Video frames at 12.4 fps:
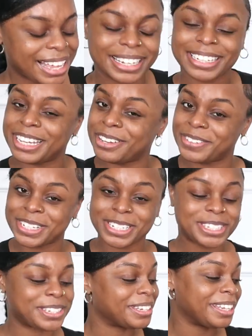leave
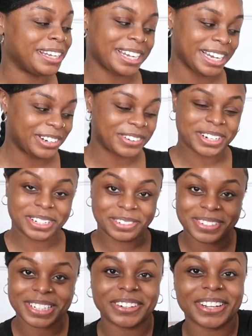it to the lit
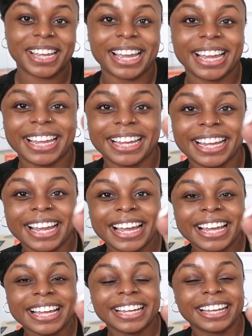grooms, okay?